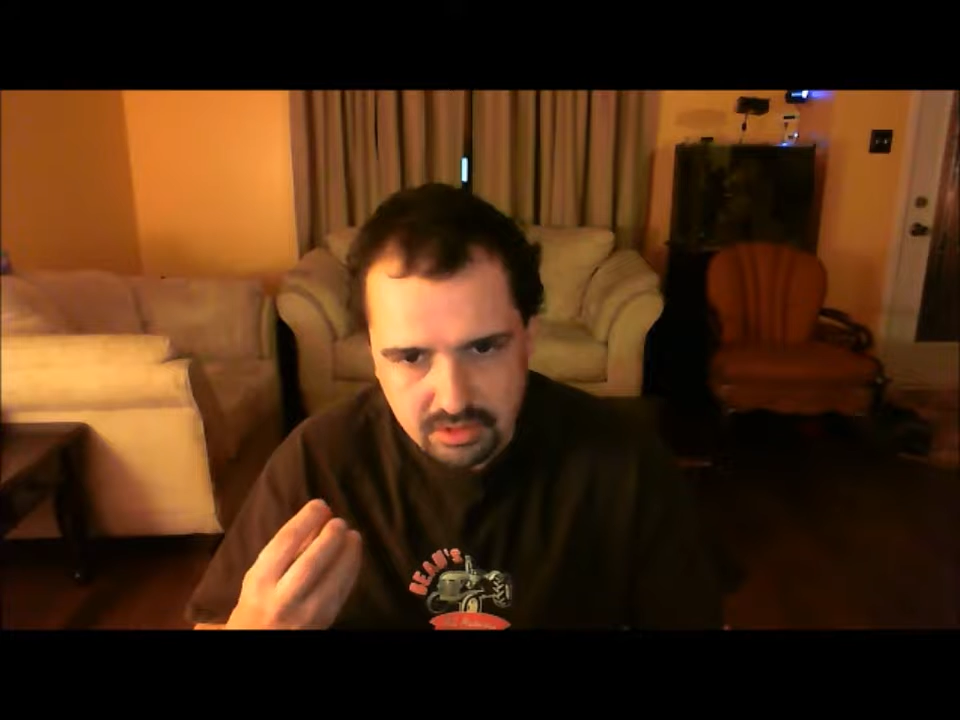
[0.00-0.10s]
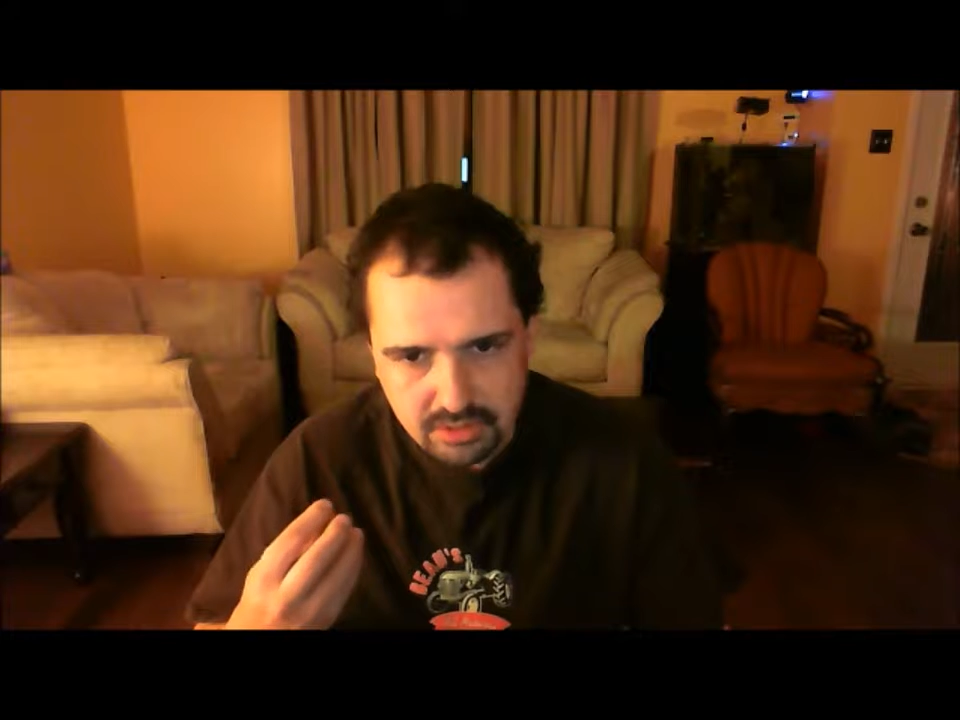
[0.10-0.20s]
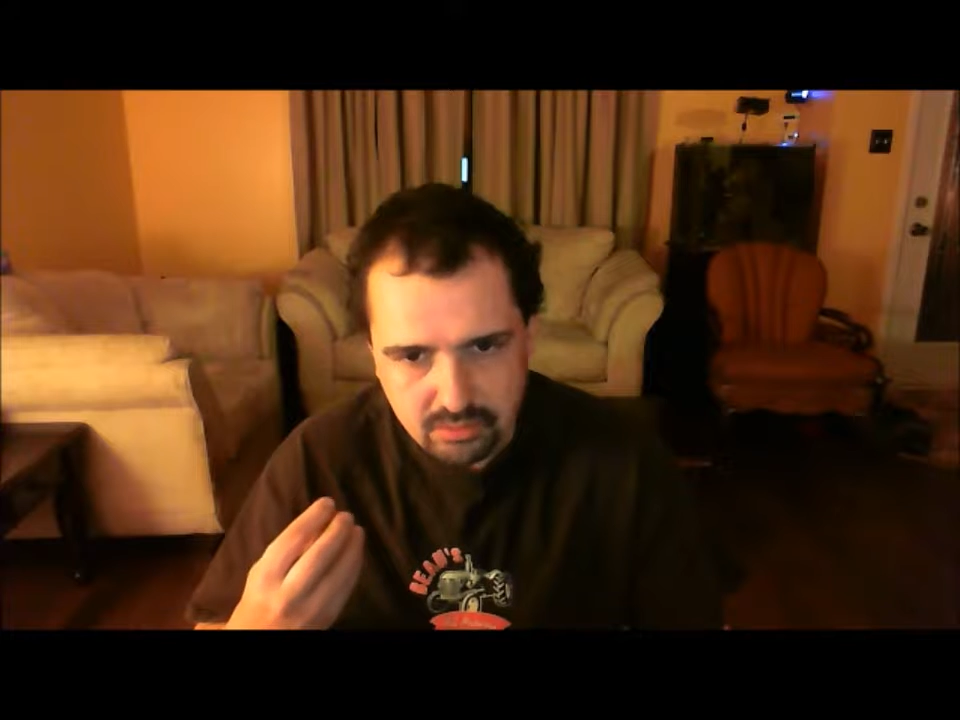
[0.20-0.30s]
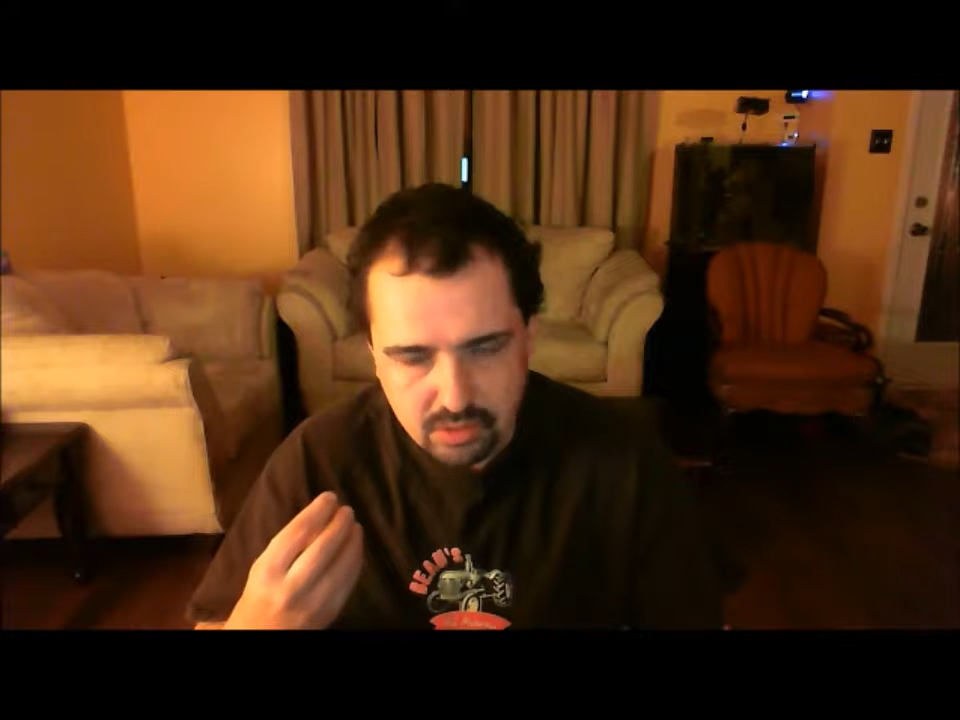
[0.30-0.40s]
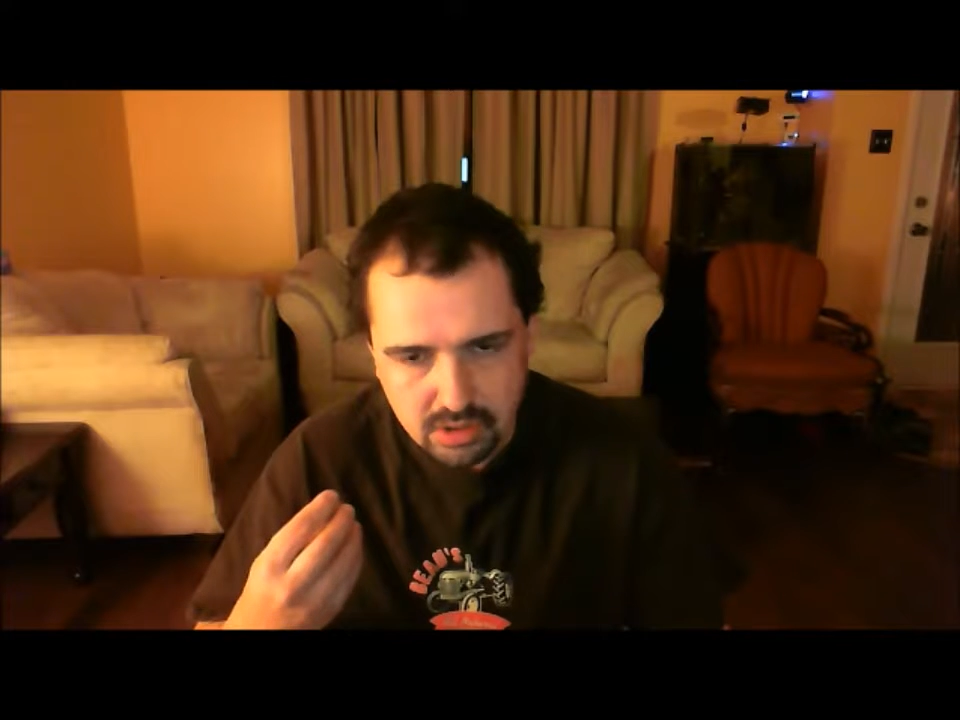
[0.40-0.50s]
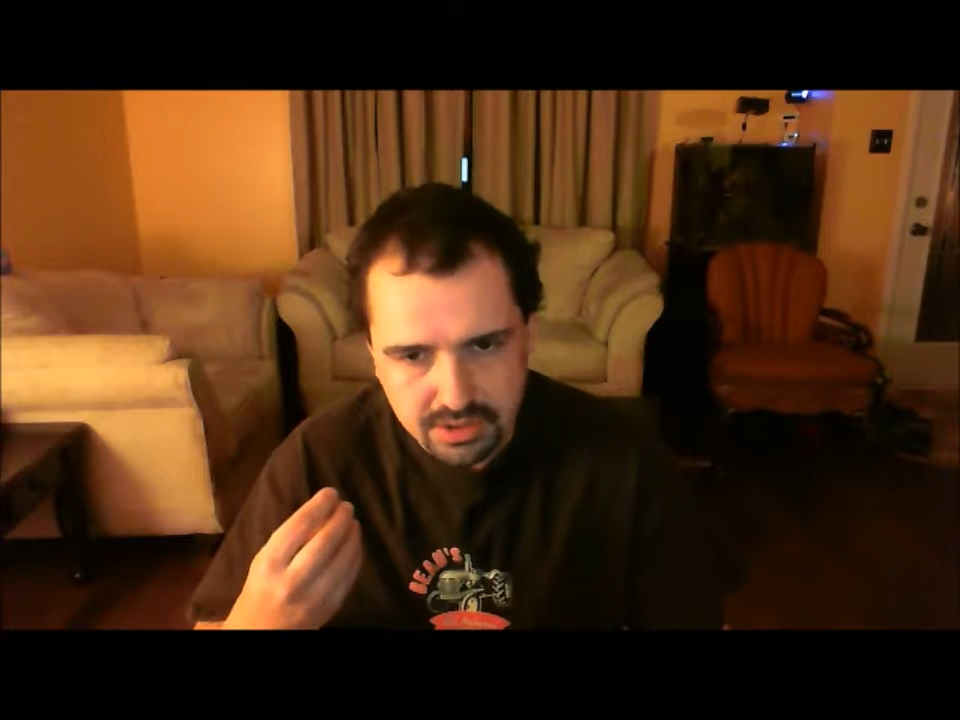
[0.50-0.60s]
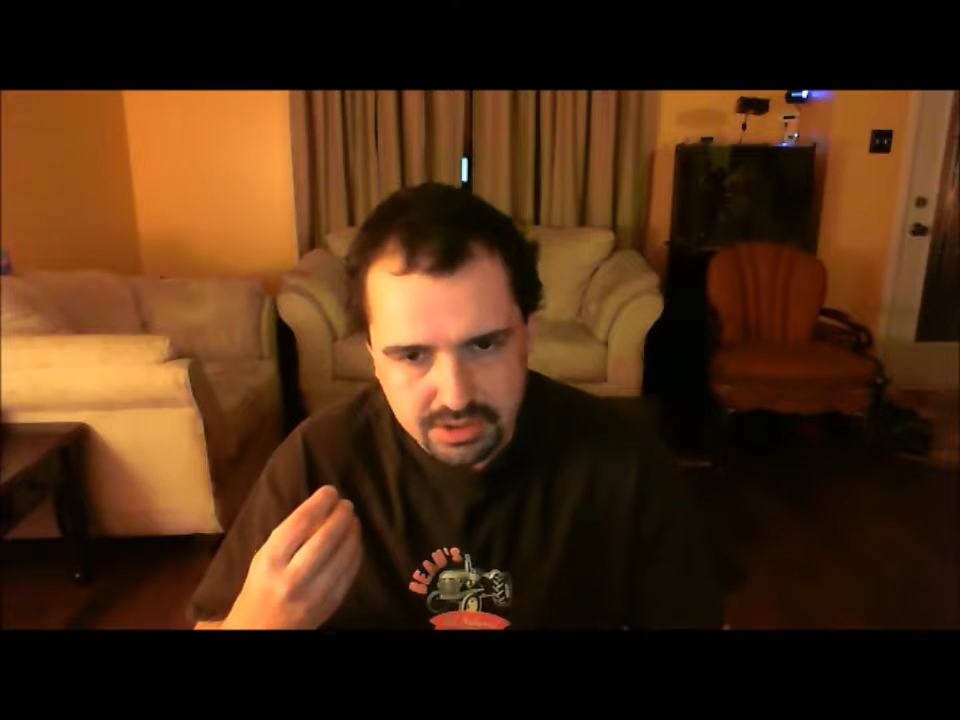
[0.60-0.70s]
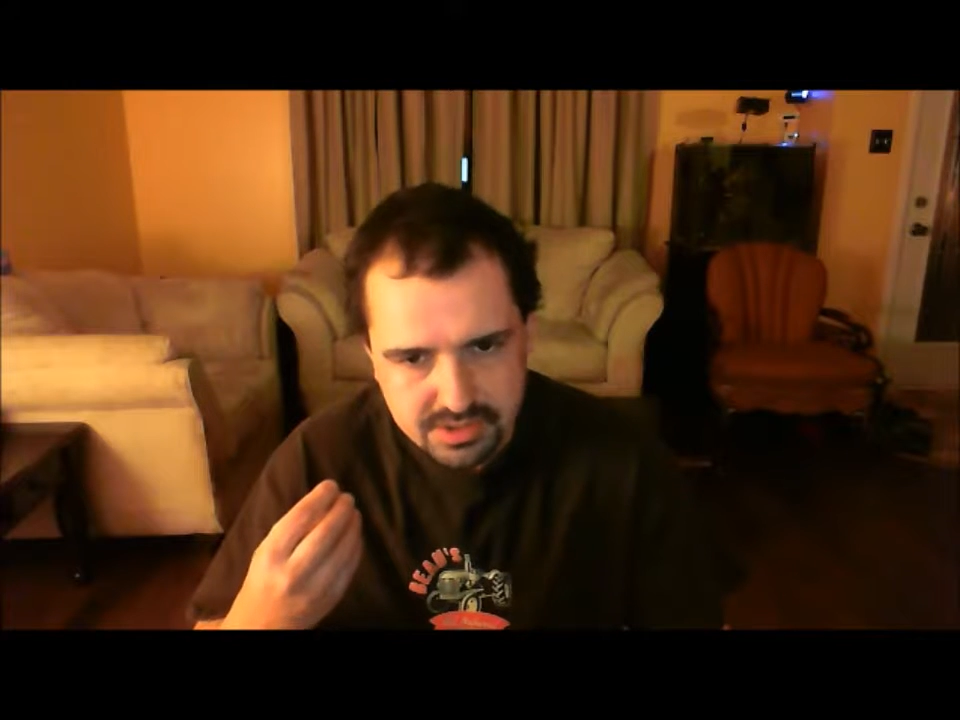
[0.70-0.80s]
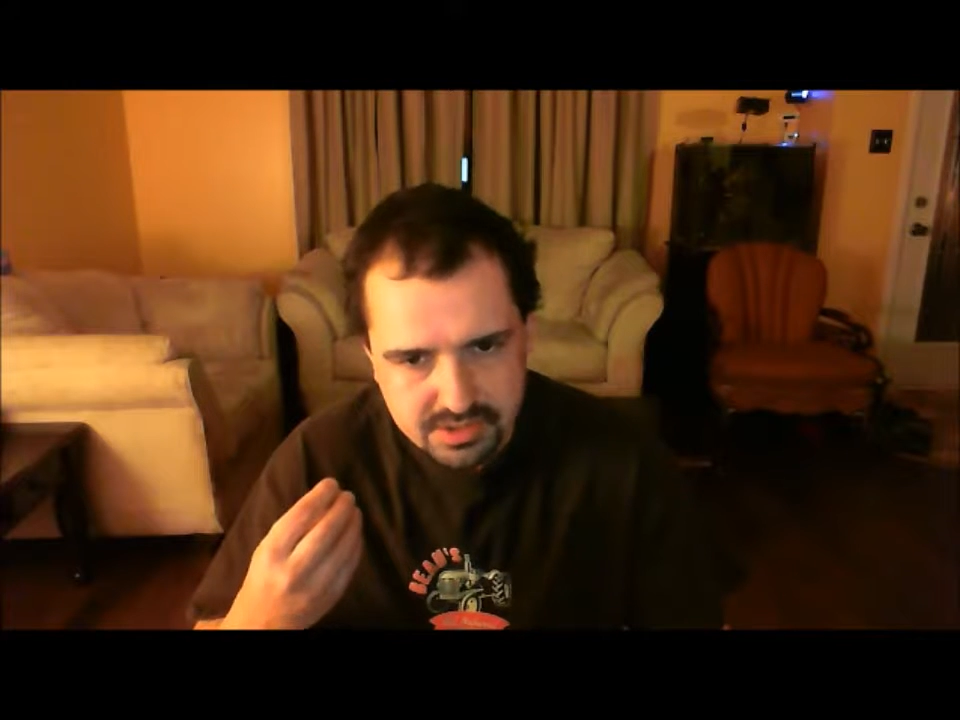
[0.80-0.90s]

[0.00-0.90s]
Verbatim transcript: qualities,